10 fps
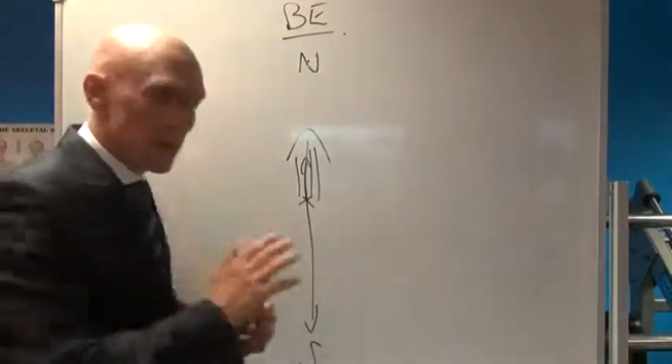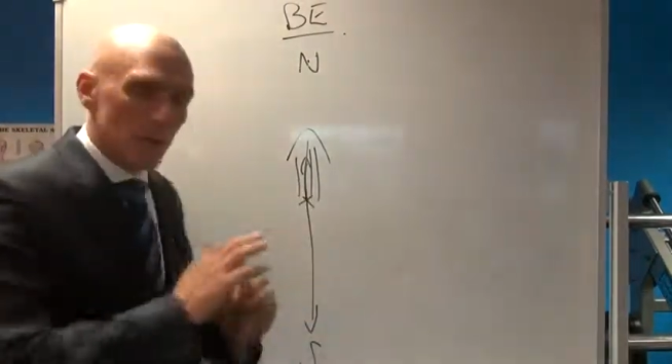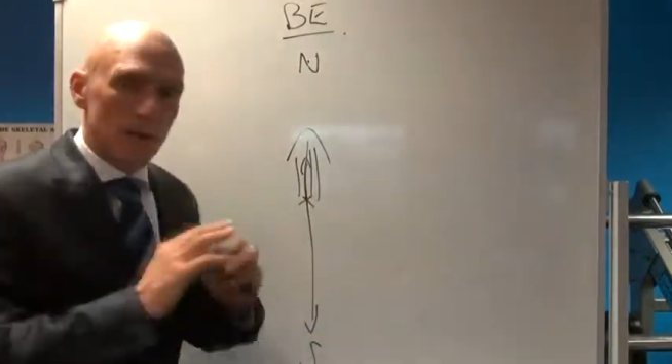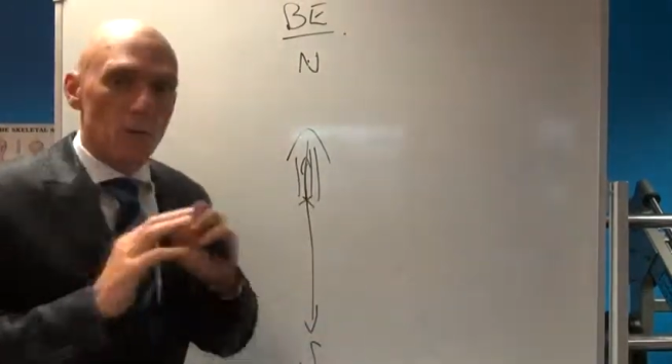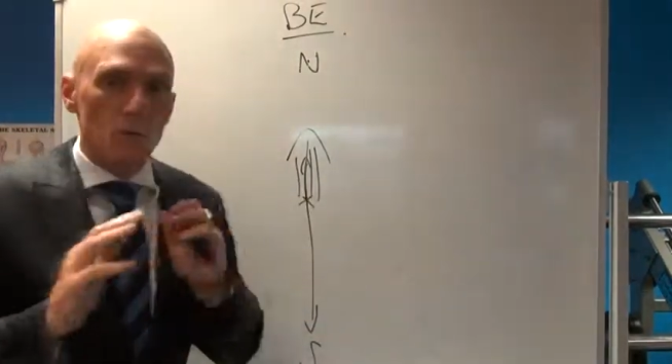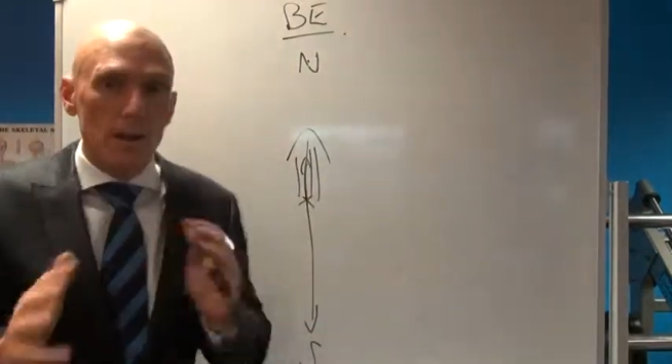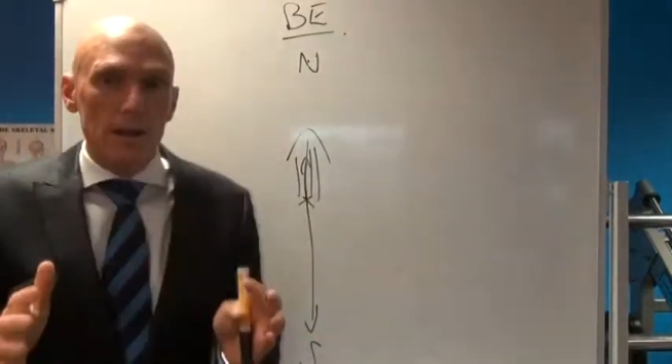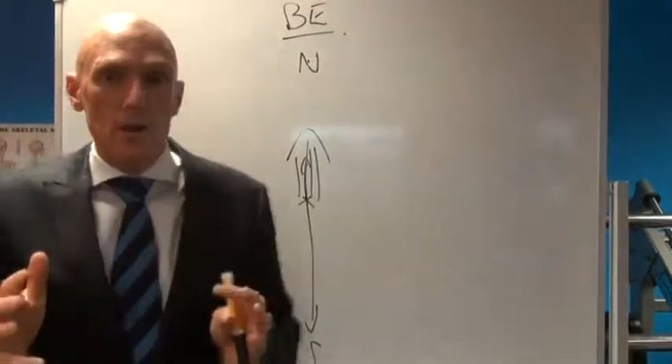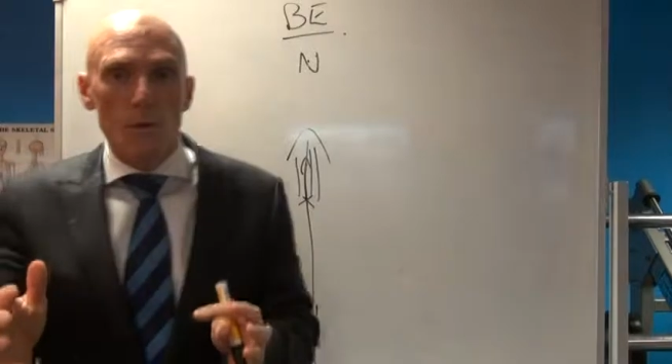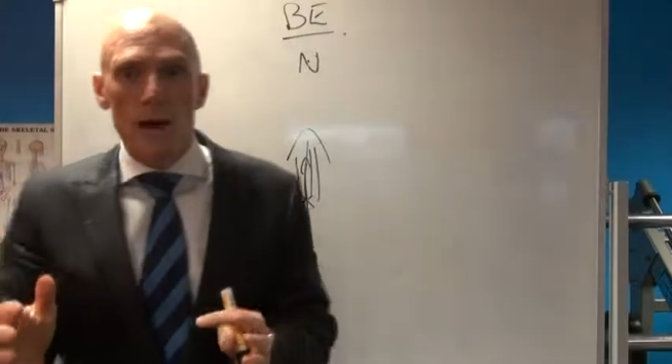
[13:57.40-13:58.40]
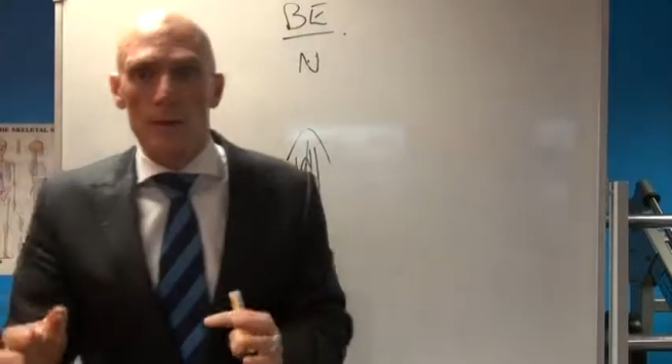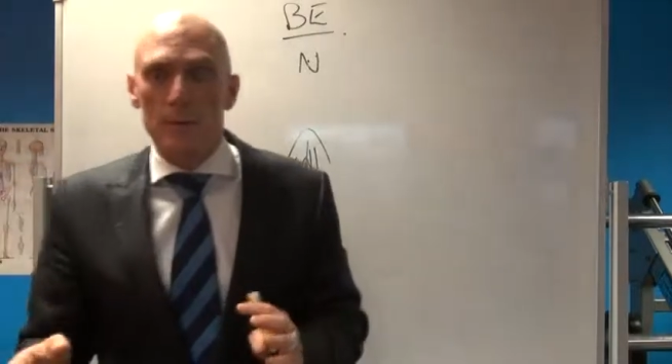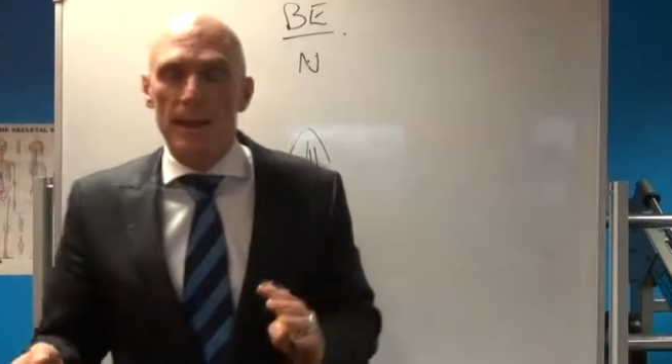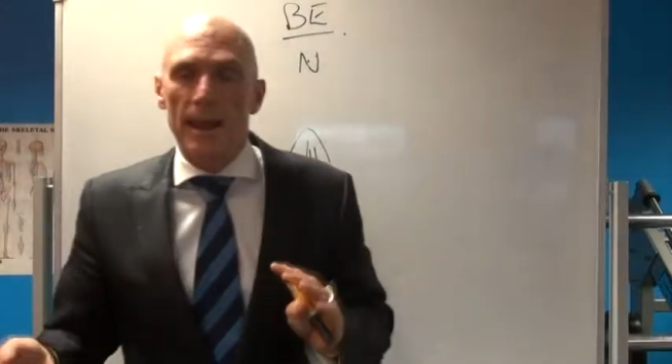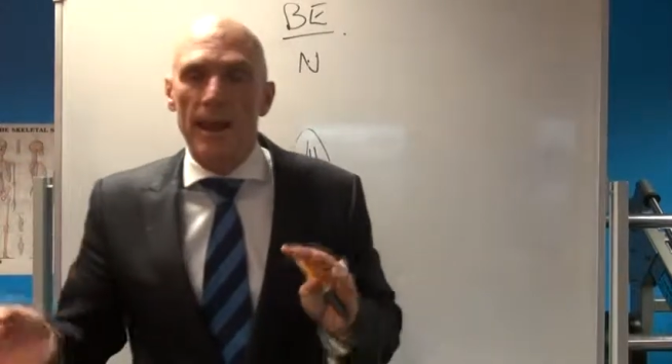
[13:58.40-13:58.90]
no matter where you are,
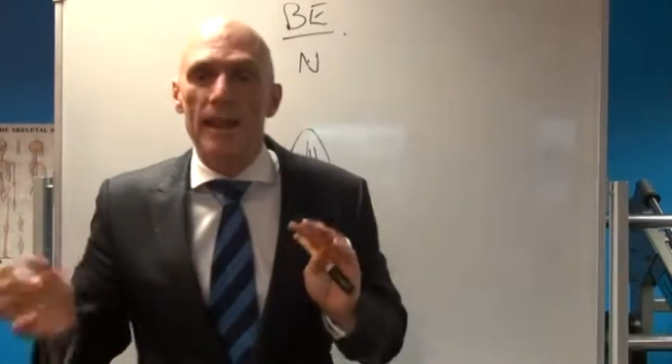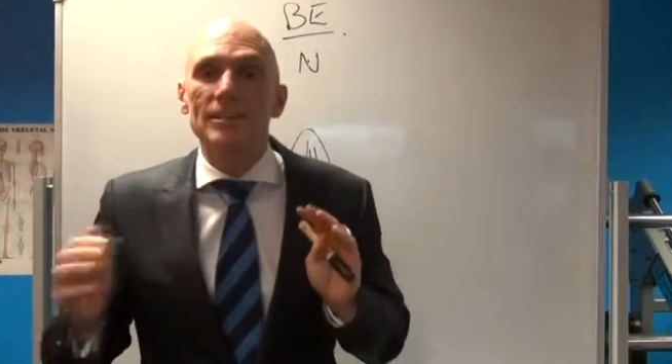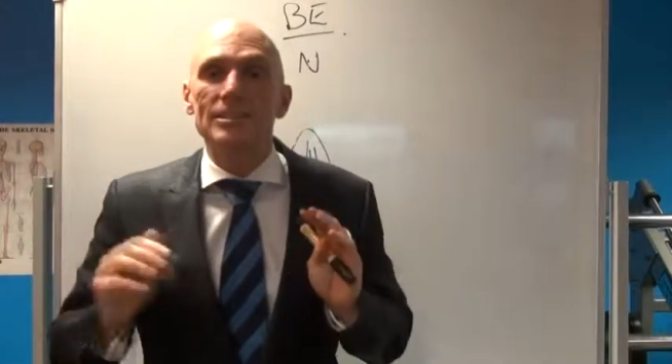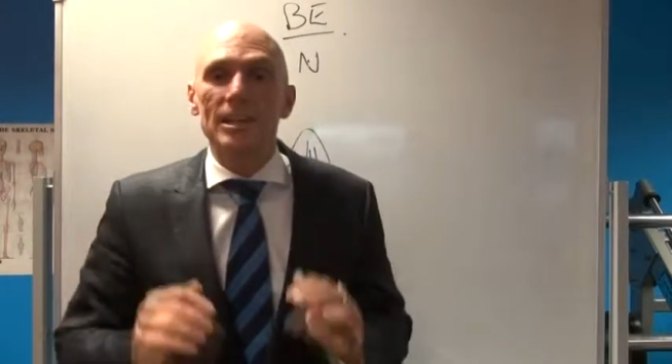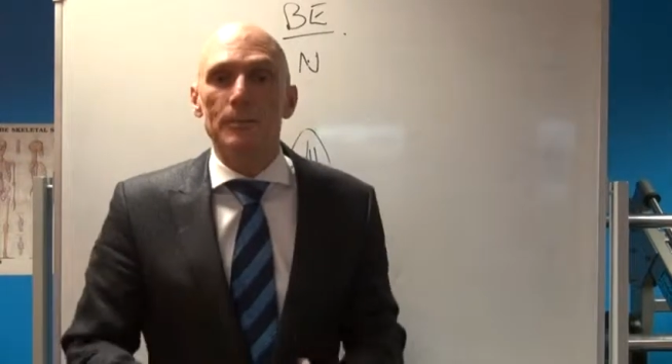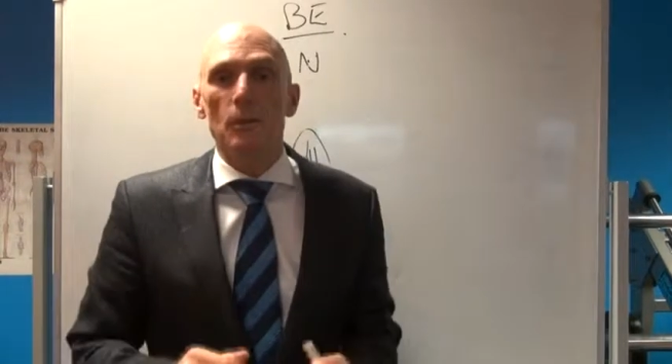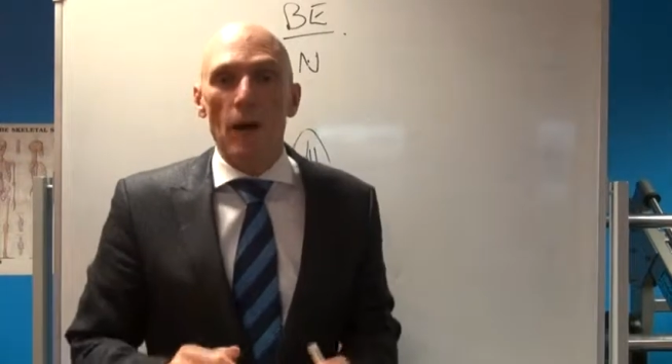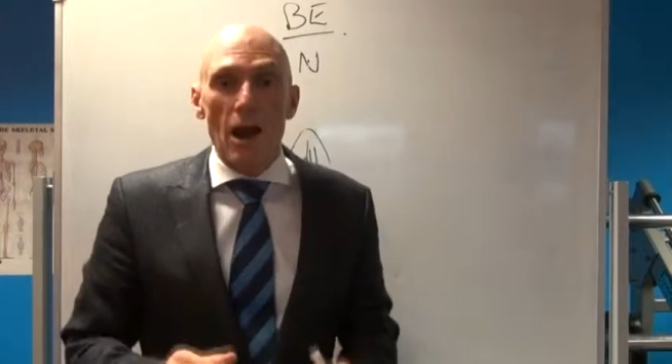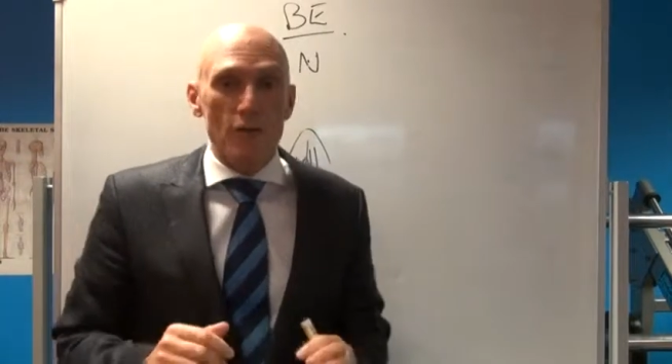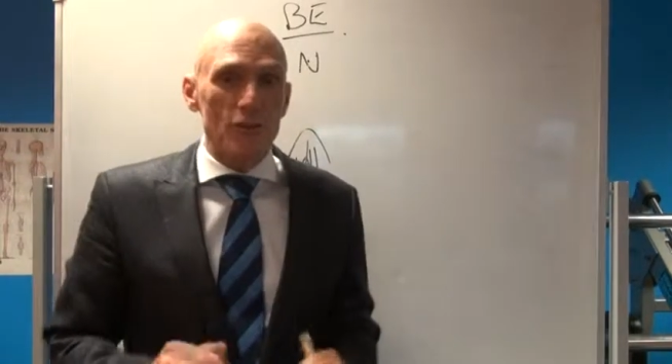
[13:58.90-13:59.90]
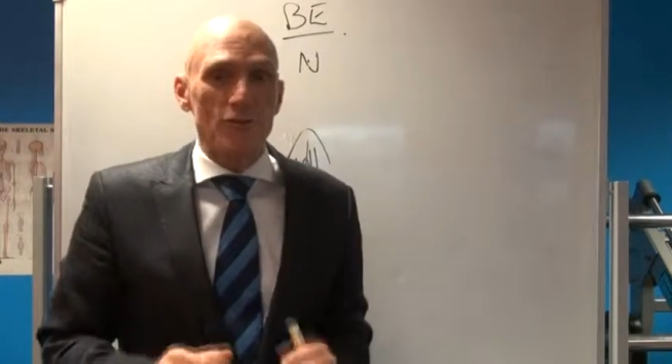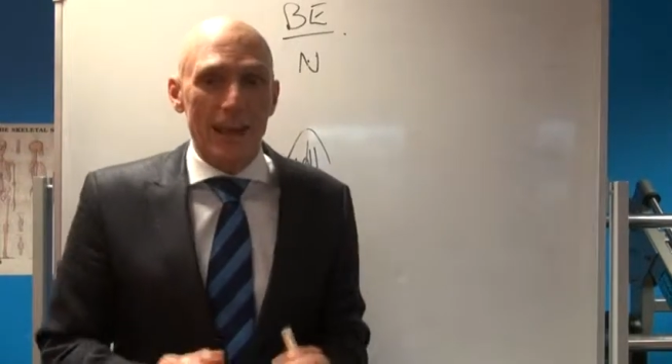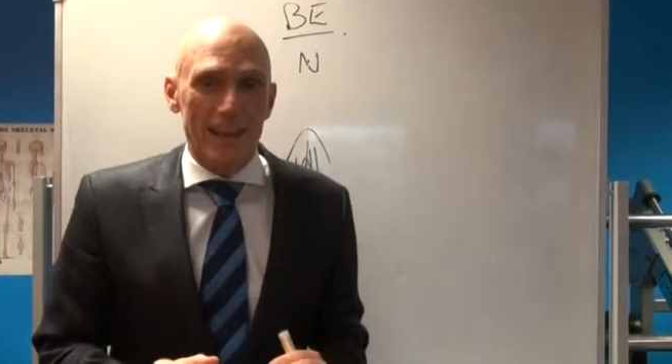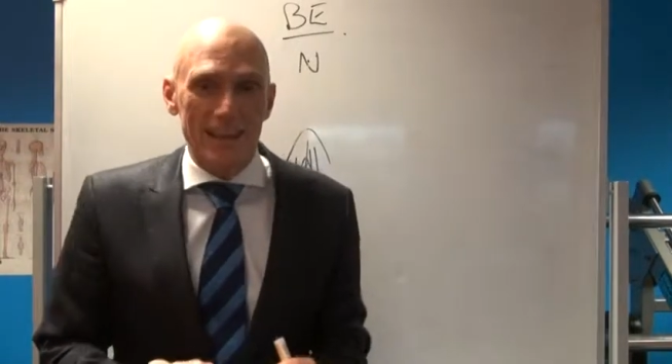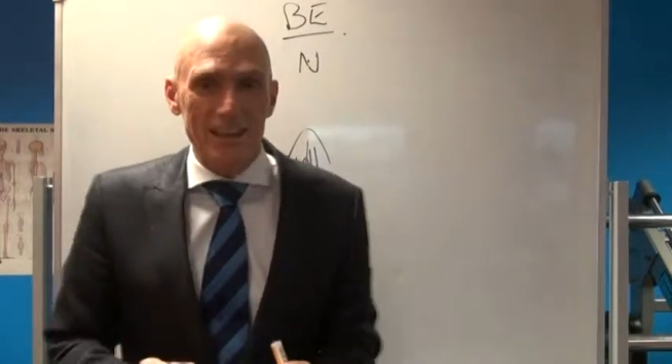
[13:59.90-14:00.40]
no matter how deep you are in the
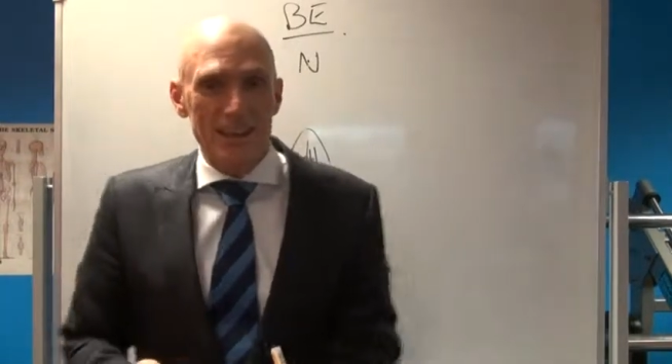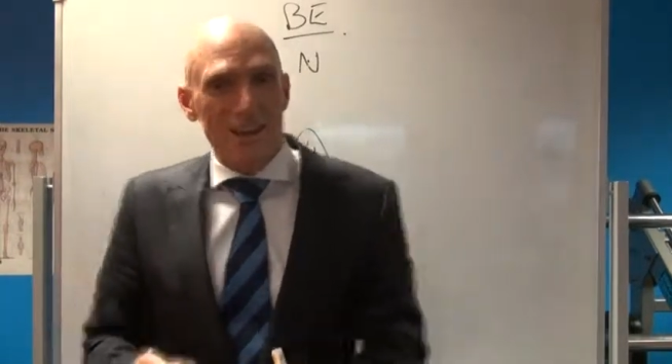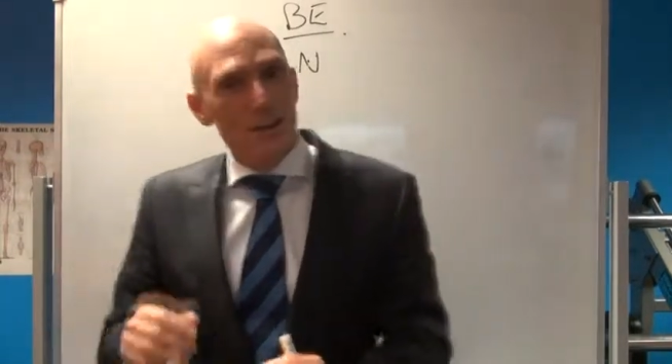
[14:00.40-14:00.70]
valley,